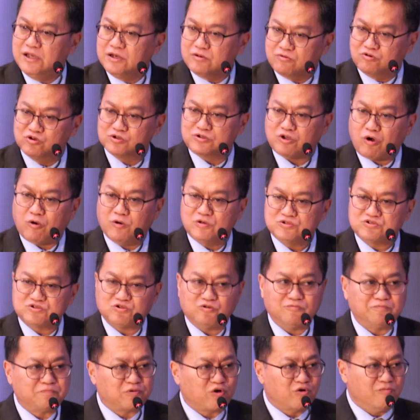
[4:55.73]
could
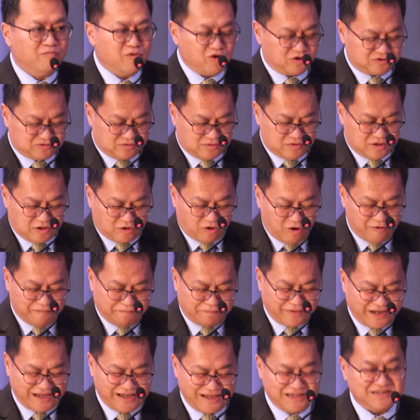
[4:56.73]
also promote
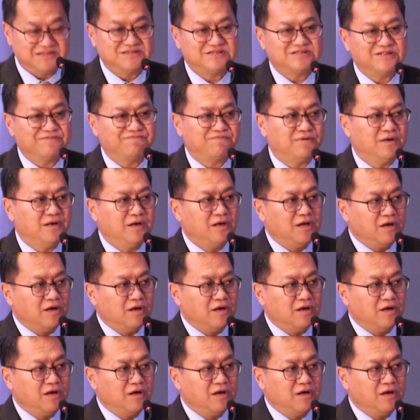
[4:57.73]
comprehensive